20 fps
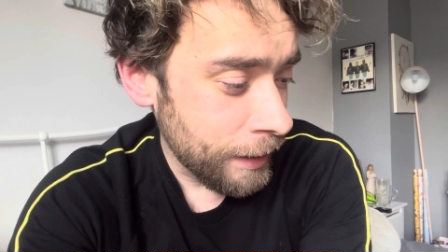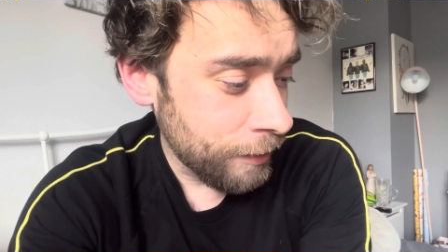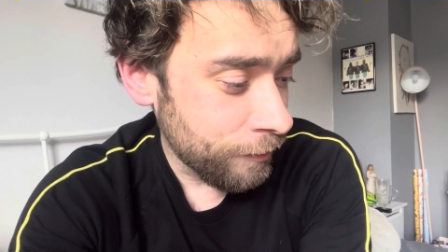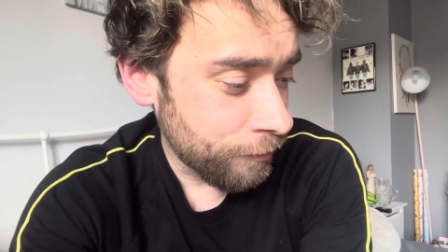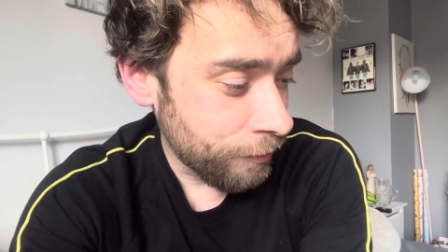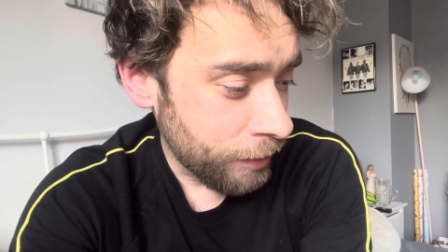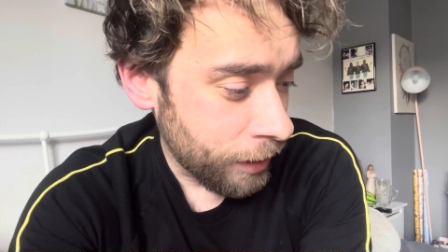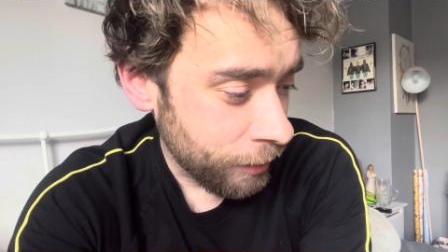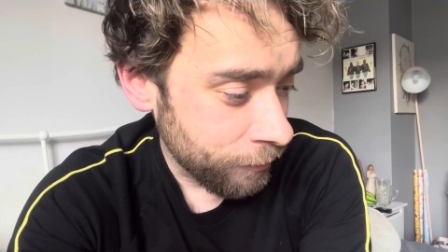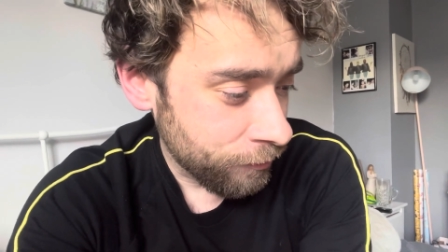is
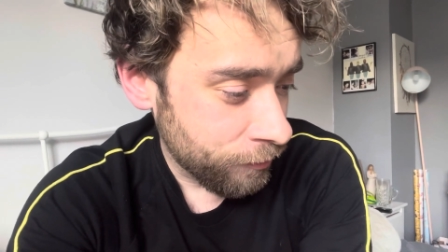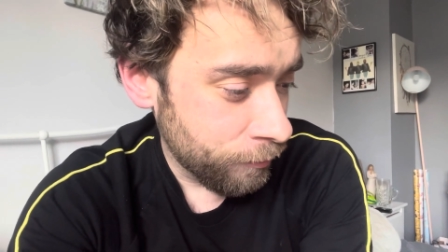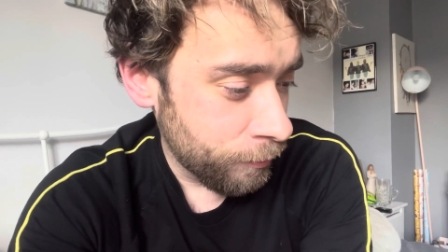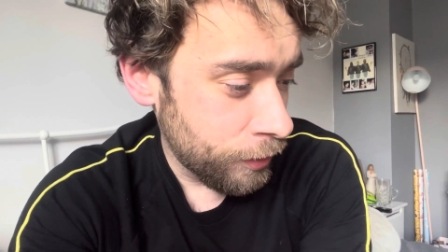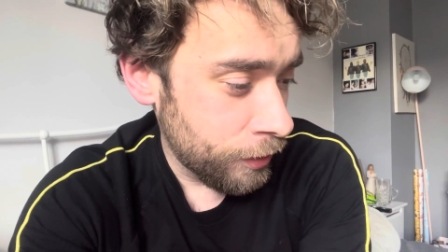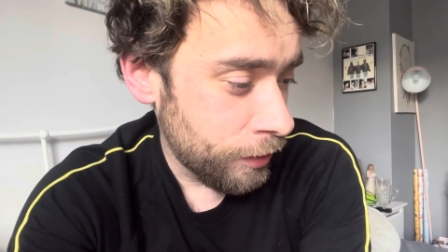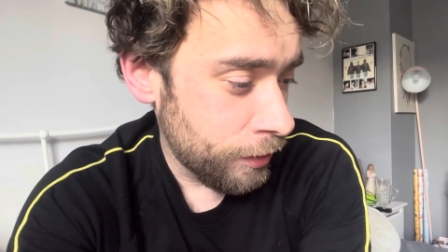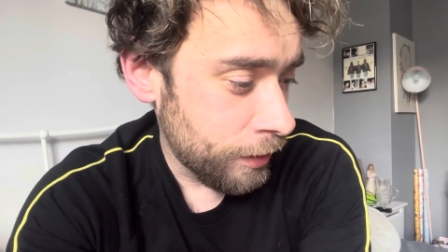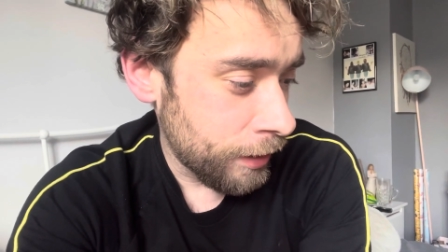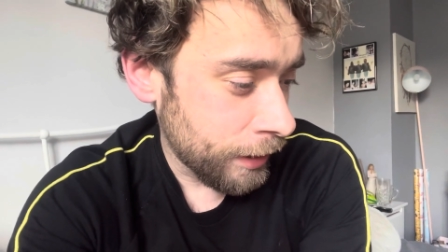an
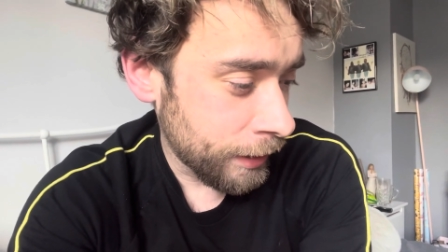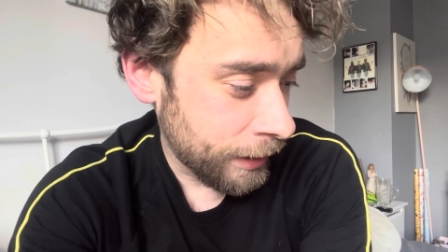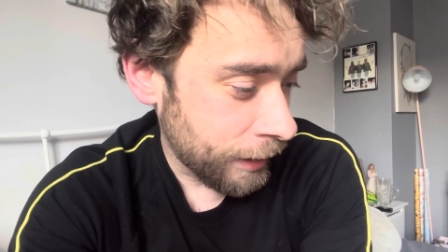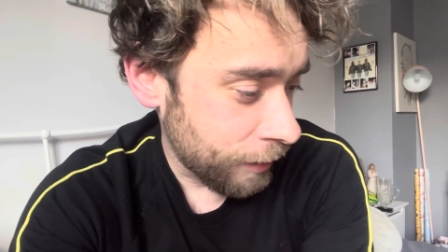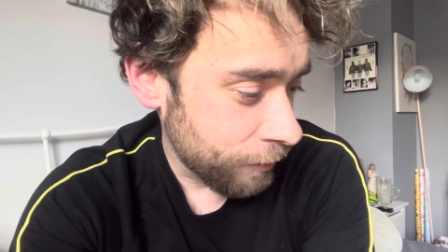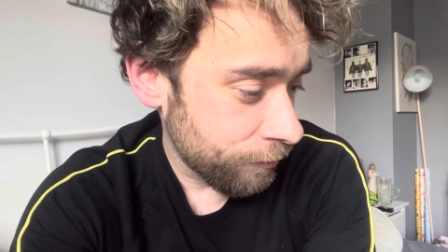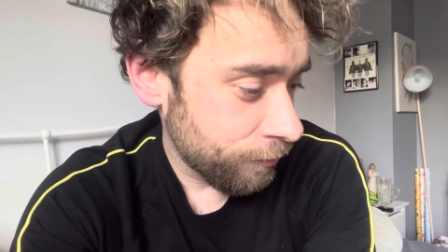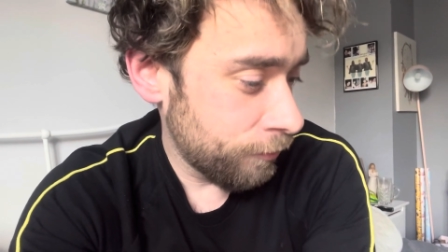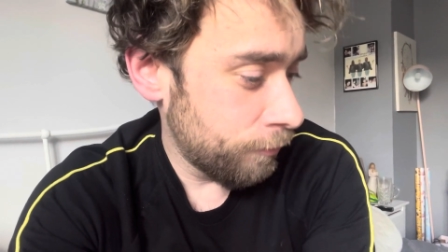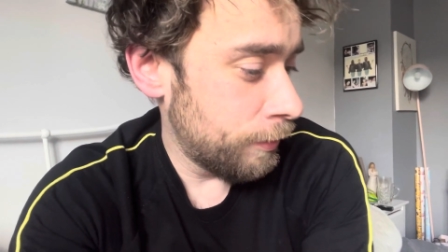estimate, a
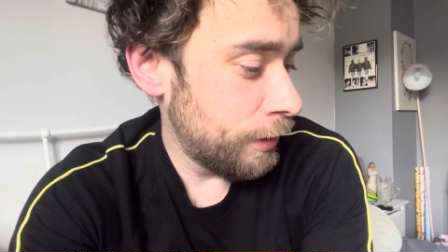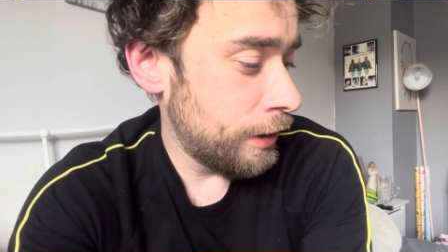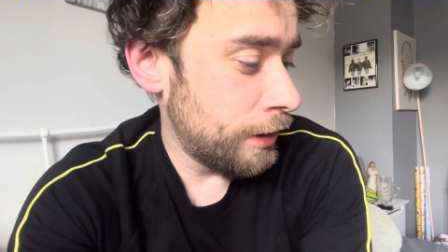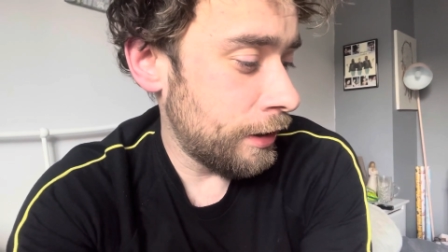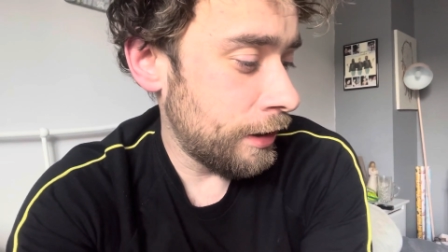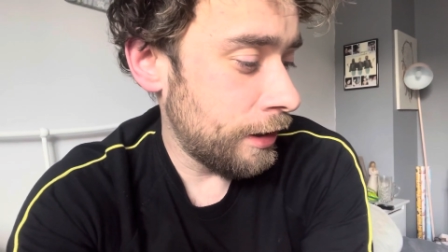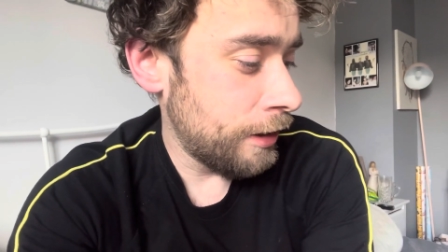guesstimate.